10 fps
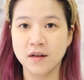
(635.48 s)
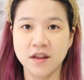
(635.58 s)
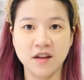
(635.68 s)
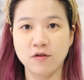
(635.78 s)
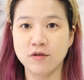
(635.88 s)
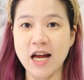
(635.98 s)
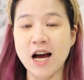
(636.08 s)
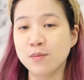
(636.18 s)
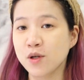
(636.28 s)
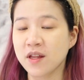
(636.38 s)
So
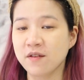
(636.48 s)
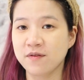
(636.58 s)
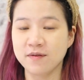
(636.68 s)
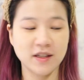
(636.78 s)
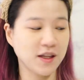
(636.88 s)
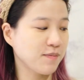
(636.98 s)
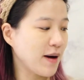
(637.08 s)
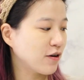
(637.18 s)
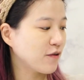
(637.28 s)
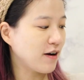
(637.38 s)
now I'm using this
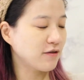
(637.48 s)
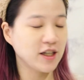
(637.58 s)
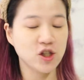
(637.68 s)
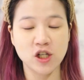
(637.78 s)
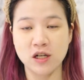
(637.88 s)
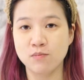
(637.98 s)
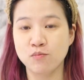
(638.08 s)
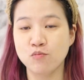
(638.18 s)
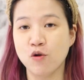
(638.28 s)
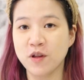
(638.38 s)
powder foundation
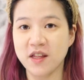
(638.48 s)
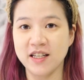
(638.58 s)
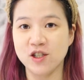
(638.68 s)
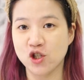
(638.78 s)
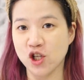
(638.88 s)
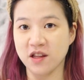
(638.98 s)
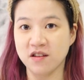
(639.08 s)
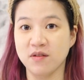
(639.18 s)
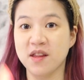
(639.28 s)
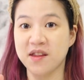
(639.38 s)
mostly
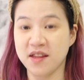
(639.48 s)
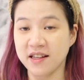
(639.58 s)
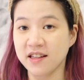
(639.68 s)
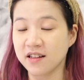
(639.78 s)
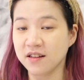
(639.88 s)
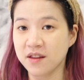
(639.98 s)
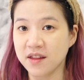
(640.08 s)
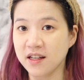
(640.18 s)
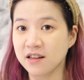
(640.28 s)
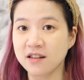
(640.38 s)
just to set the
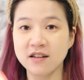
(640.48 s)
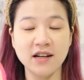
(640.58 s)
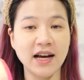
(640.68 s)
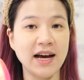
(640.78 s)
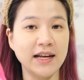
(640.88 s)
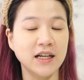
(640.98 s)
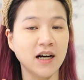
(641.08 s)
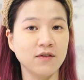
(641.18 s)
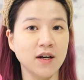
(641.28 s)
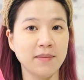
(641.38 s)
concealer and
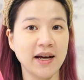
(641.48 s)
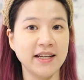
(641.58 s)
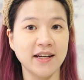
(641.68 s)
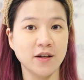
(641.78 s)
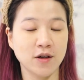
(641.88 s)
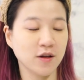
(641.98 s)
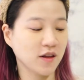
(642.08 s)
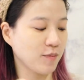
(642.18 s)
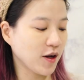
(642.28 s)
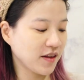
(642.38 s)
cover up any other
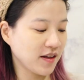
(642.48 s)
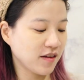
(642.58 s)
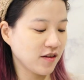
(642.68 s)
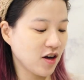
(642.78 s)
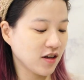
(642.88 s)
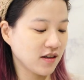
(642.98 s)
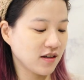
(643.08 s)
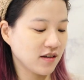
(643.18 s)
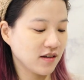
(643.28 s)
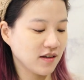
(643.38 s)
spots that's not
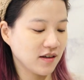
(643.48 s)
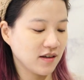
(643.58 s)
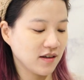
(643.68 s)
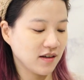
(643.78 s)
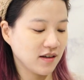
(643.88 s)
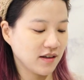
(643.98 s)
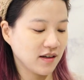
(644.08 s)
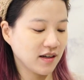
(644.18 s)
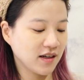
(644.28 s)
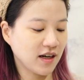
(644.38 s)

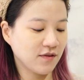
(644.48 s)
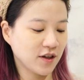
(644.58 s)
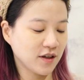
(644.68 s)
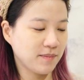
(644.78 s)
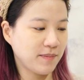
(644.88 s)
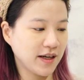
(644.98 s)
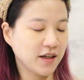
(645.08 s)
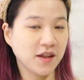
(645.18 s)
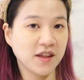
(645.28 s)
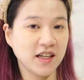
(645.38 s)
covered by
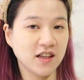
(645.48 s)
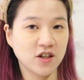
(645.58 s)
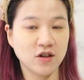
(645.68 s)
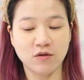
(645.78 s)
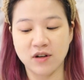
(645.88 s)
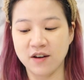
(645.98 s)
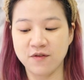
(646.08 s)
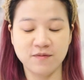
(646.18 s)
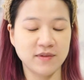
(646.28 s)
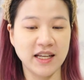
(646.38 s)
concealer, or I
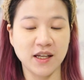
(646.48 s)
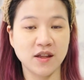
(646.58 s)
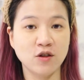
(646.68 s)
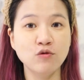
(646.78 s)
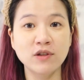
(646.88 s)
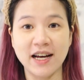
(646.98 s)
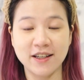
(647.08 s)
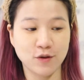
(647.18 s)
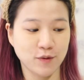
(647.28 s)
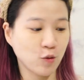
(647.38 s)
think it's too
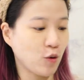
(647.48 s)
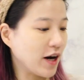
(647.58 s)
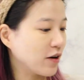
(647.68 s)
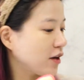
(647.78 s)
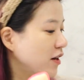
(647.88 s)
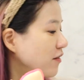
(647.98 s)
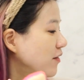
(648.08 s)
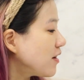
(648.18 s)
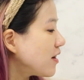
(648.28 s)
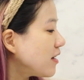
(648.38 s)
light to require lots of
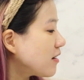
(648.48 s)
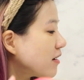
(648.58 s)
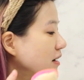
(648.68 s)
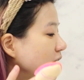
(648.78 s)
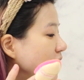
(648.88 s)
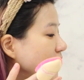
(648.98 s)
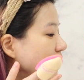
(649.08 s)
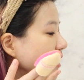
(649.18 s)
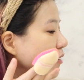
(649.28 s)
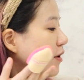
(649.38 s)
concealer.
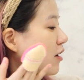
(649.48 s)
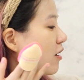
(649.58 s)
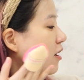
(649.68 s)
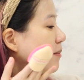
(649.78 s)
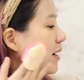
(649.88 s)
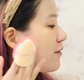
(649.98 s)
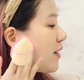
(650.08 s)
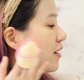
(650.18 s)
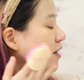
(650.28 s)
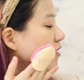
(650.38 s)
Like where all my
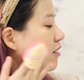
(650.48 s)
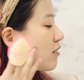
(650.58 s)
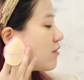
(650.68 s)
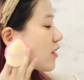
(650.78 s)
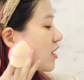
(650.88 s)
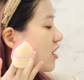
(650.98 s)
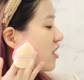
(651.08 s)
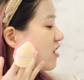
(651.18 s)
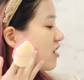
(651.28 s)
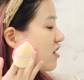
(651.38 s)
veins are over
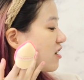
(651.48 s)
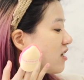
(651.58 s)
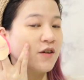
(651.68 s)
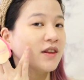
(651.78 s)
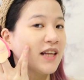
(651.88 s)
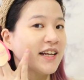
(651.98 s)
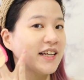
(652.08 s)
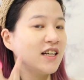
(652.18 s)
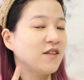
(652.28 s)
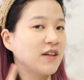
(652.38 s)
here. They're light
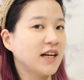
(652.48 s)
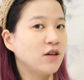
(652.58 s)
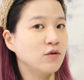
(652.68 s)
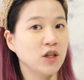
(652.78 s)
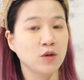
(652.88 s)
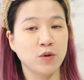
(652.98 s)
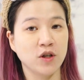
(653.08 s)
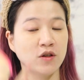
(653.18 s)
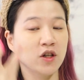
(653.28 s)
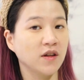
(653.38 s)
enough that I don't need to
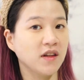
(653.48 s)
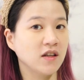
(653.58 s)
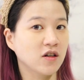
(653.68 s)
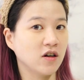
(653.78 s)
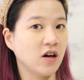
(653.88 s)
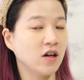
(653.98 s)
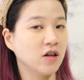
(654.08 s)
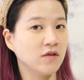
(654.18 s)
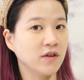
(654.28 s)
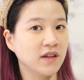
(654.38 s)
put concealer all
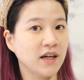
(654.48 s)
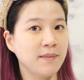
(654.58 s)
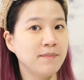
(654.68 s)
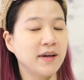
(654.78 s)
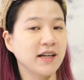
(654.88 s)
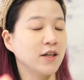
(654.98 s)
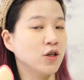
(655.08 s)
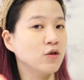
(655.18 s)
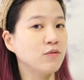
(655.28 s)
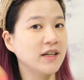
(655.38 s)
over them, but I
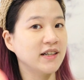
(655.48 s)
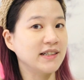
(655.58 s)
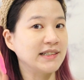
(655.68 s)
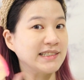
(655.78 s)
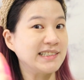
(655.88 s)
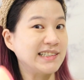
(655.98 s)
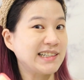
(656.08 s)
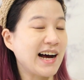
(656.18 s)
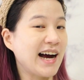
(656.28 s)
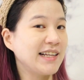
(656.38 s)
do want to
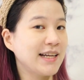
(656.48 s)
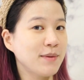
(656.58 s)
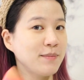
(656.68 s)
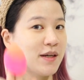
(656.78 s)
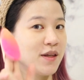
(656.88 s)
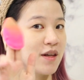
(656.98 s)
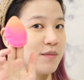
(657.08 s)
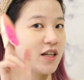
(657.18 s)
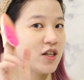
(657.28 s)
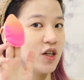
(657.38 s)
hide them a bit, so
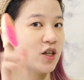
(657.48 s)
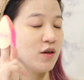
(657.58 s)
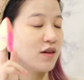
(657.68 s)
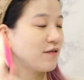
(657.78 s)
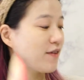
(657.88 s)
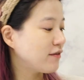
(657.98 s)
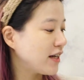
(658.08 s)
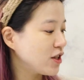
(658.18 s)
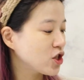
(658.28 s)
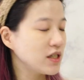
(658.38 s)
I'm going to use the
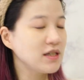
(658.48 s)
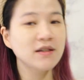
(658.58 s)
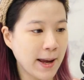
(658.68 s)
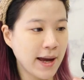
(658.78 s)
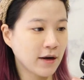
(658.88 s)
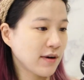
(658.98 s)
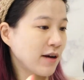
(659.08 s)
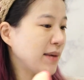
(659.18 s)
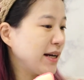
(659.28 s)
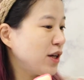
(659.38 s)
foundation. And
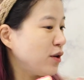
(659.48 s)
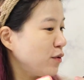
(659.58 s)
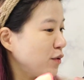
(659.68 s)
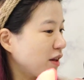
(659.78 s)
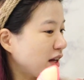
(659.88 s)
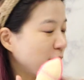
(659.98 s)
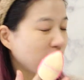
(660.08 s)
around my nose, I